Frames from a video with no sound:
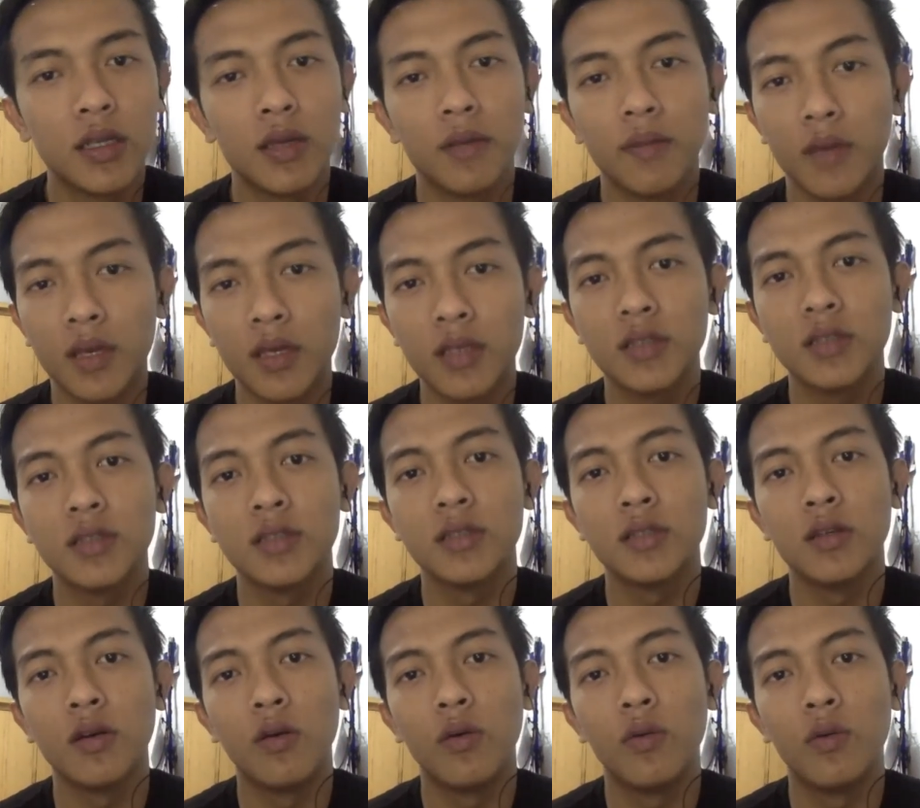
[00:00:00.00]

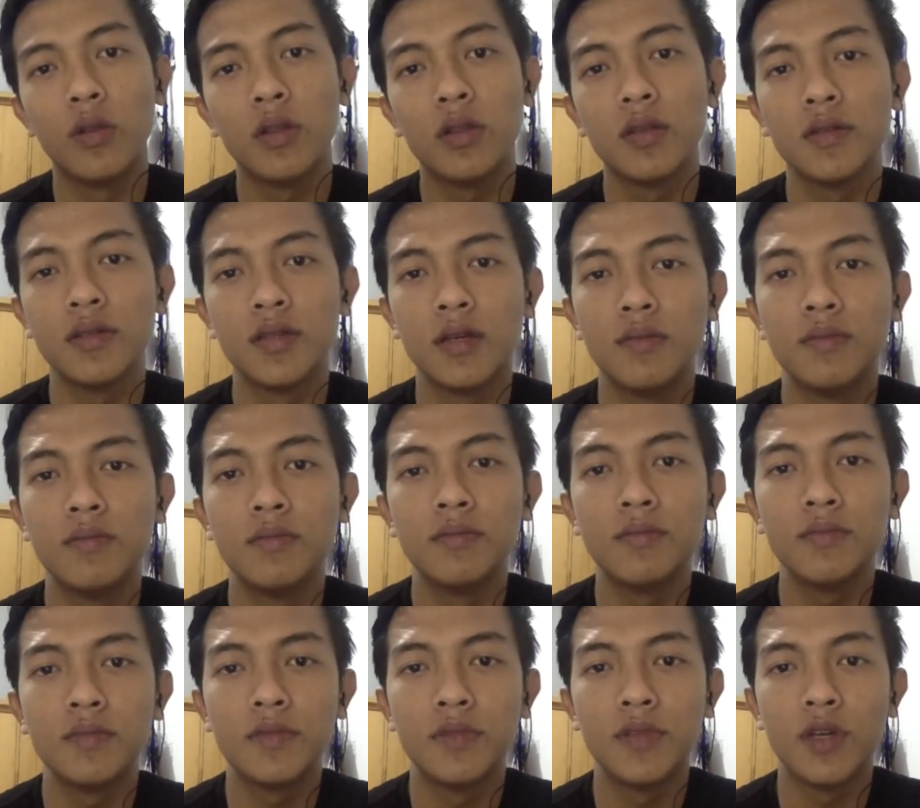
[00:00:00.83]
mix, with
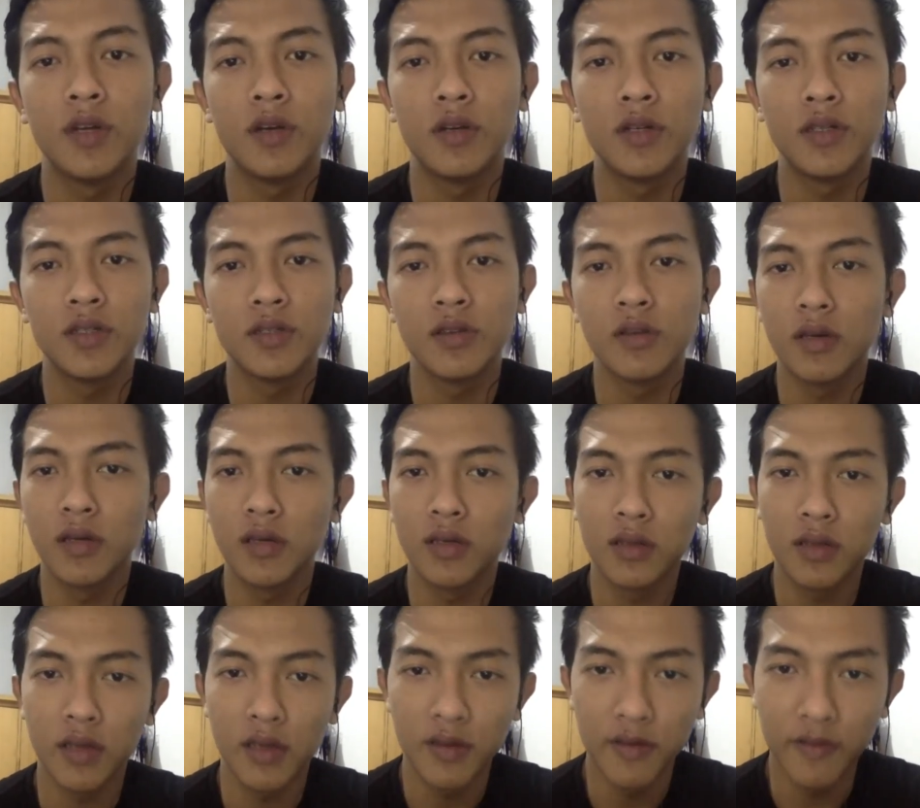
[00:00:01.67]
some theories
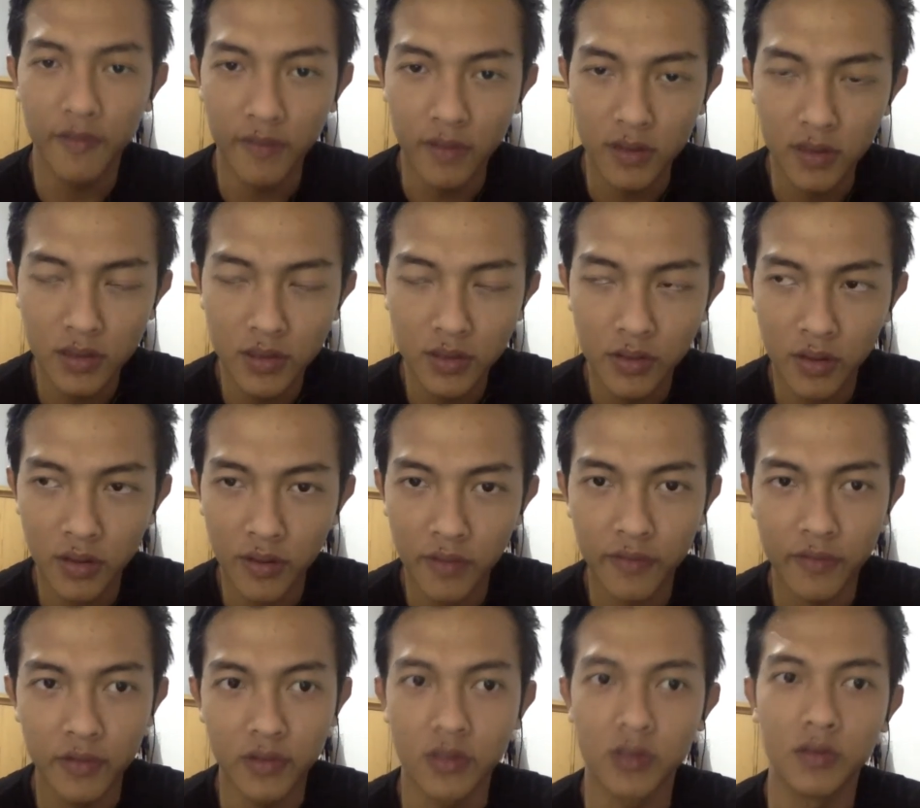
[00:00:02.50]
going
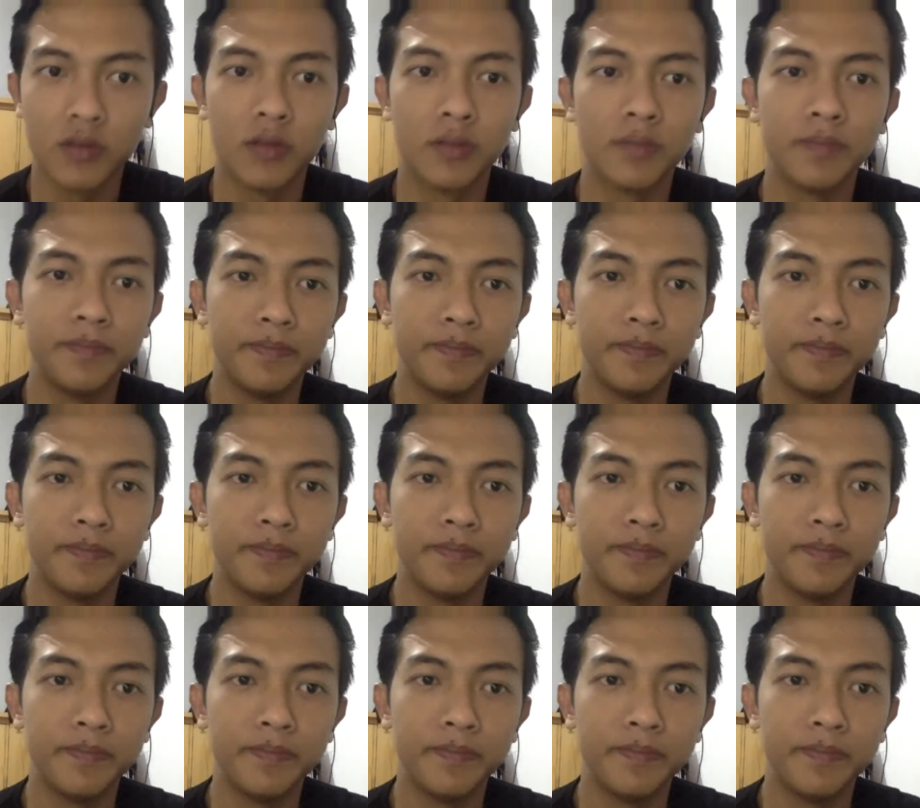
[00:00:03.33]
further.